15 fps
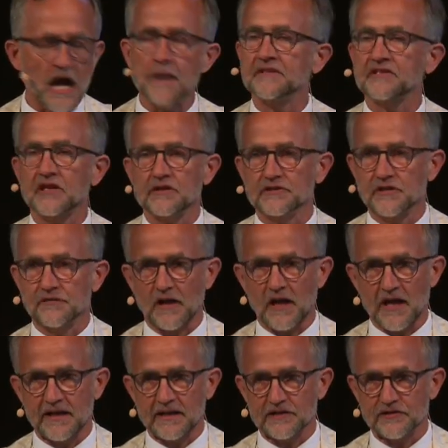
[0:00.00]
Commentators have a
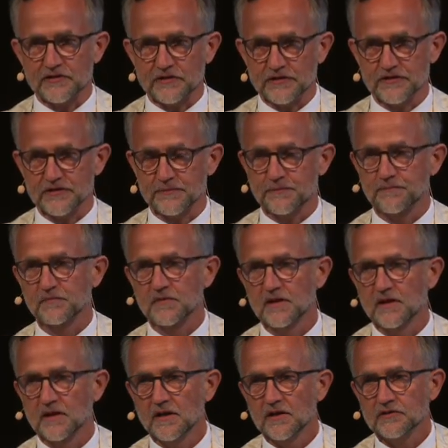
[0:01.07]
lot of answers.
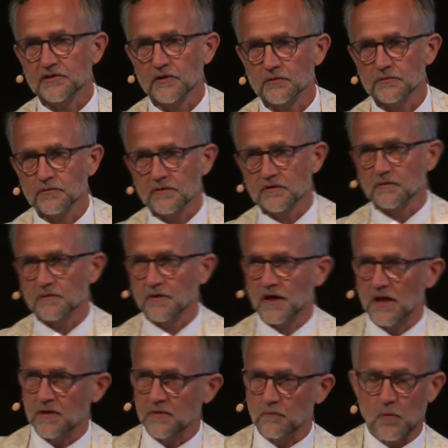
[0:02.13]
So,
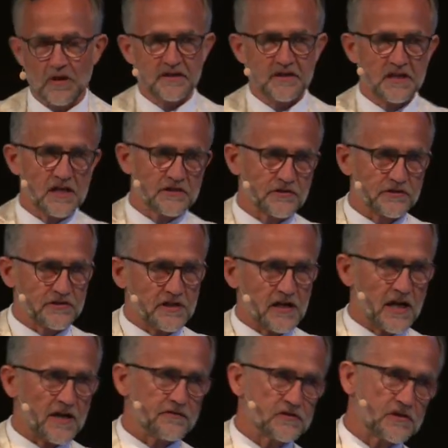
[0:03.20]
uh, one of the answers
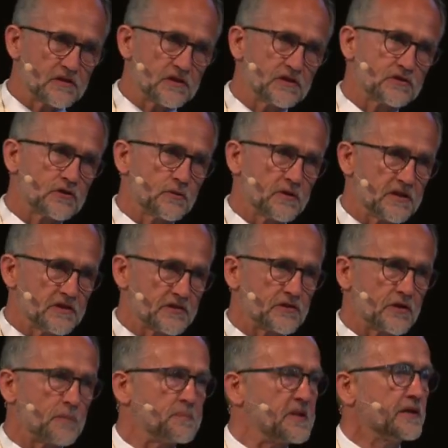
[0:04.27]
they have is that these two
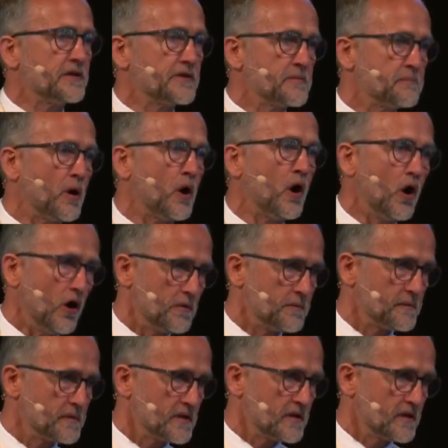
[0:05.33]
witnesses are Peter and
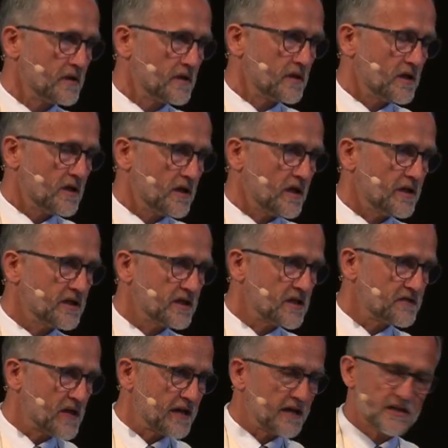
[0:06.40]
Paul. And they
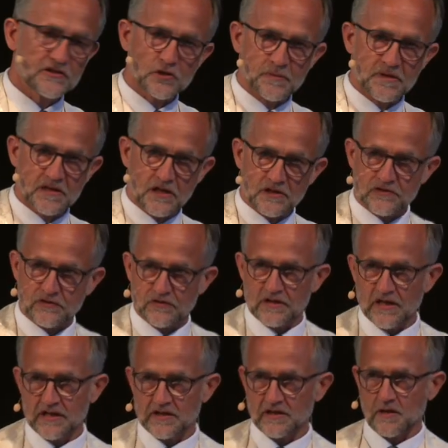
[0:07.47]
give that answer because
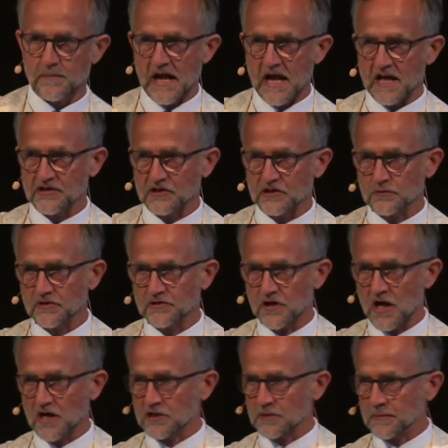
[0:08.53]
of the end of the passage where
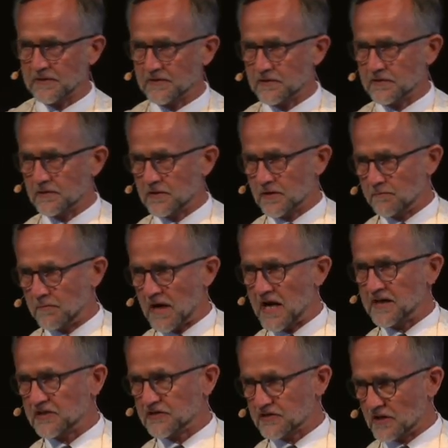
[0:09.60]
it talks about their
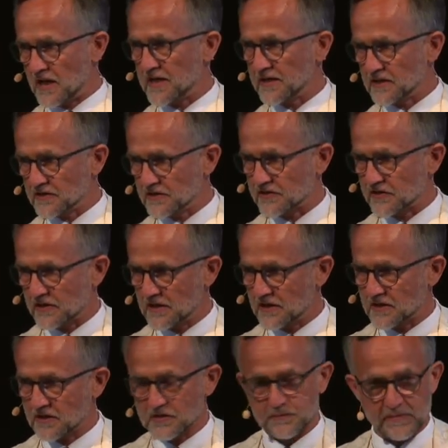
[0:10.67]
bodies lying in the
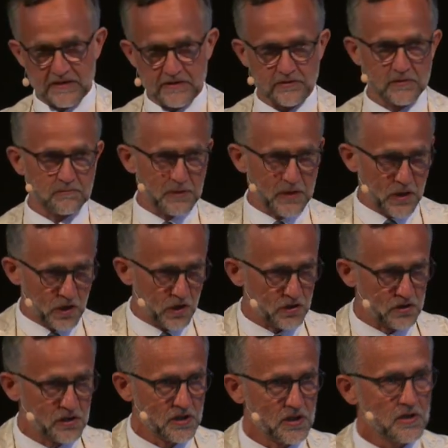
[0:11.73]
city, because Peter and
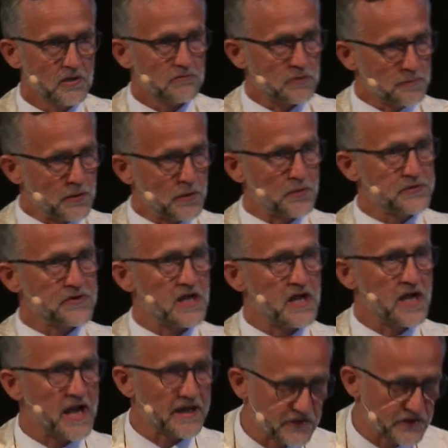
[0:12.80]
Paul were both
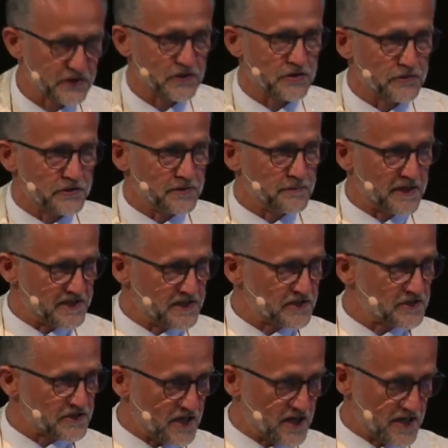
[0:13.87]
executed by
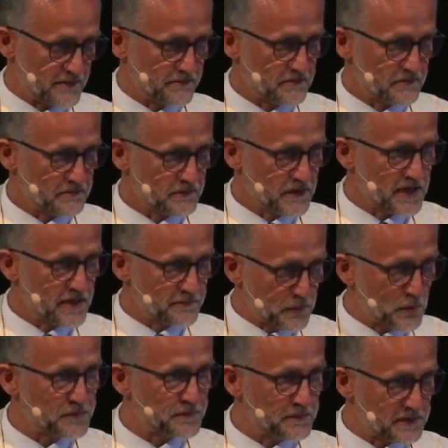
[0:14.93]
this time. They
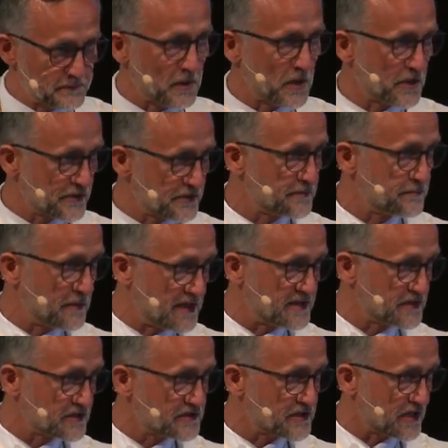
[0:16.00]
had both been martyred
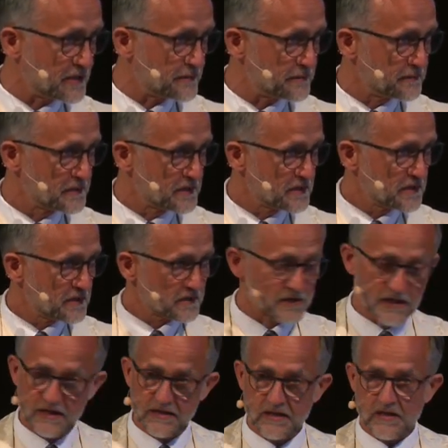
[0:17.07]
by this time.
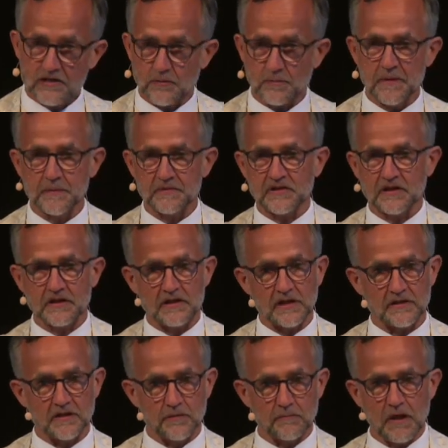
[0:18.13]
Okay? So people say
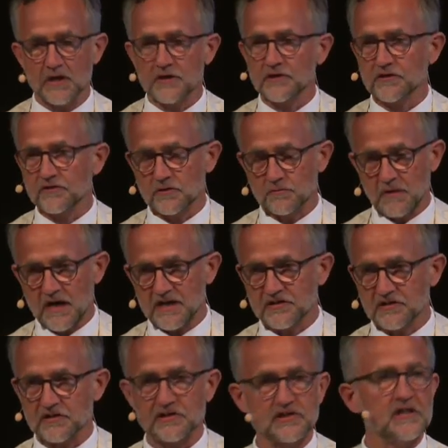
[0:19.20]
that they're martyred and their
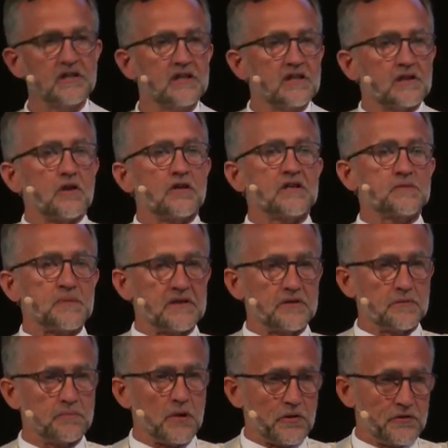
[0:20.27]
bodies in the city. They think, oh, that's
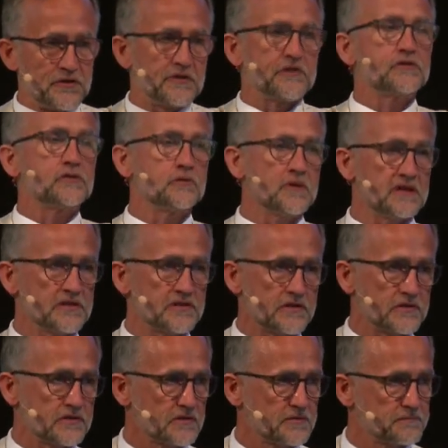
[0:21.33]
Peter and Paul. They're the two
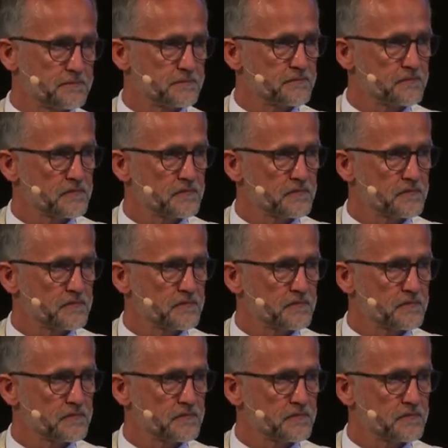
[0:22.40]
witnesses.